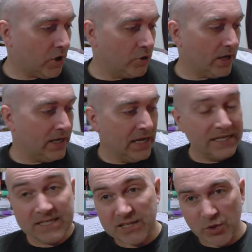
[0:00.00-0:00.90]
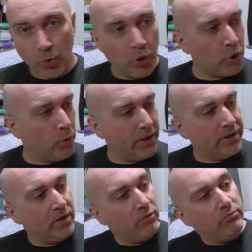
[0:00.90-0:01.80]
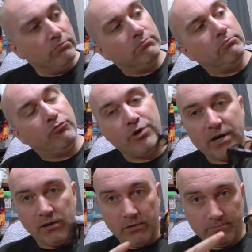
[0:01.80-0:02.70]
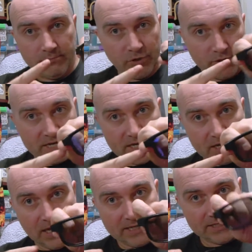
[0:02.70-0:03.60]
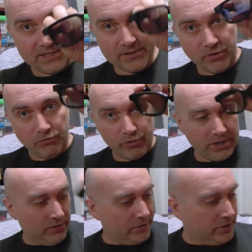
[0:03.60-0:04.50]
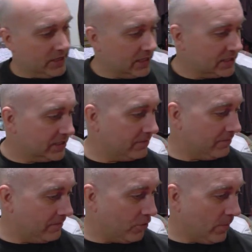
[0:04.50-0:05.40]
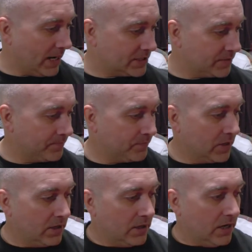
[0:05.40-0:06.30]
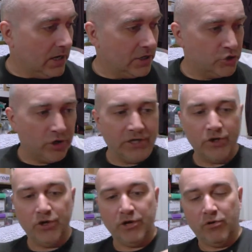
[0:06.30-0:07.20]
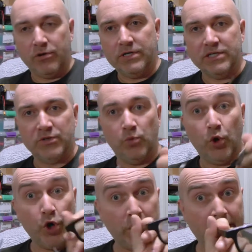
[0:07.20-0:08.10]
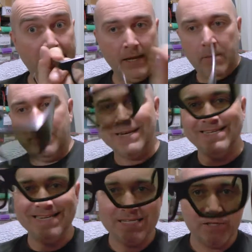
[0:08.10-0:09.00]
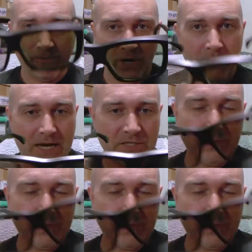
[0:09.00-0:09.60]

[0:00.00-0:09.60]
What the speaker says: Okay, doesn't work with real 3D glasses. Real 3D is a different format, and I tried it earlier it doesn't work, but it does for IMAX